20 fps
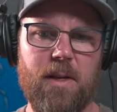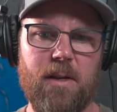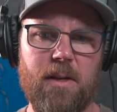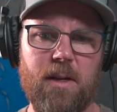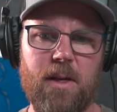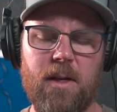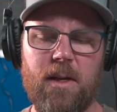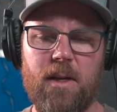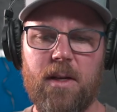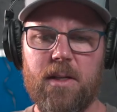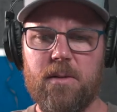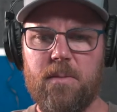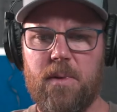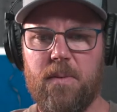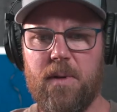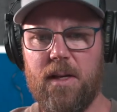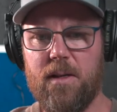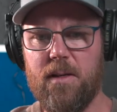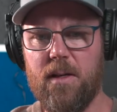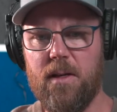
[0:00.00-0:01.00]
And so
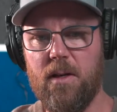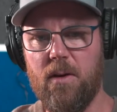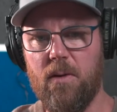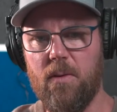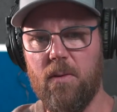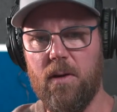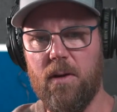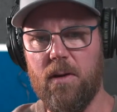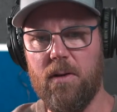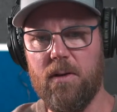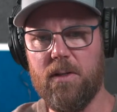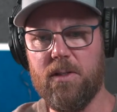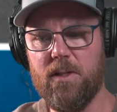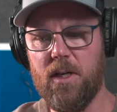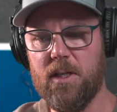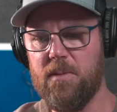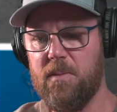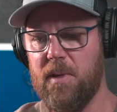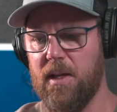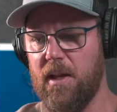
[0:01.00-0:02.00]
maybe,
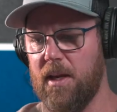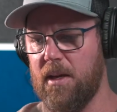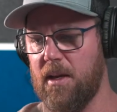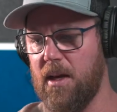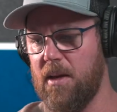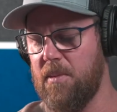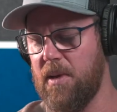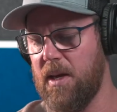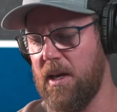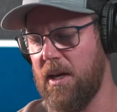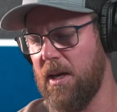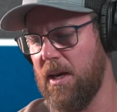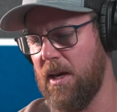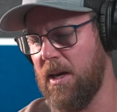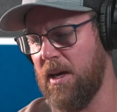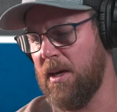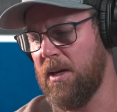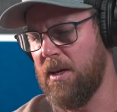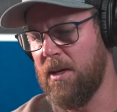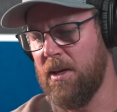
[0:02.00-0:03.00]
talk to me like I'm
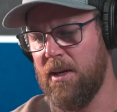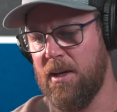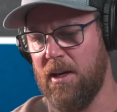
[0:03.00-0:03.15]
a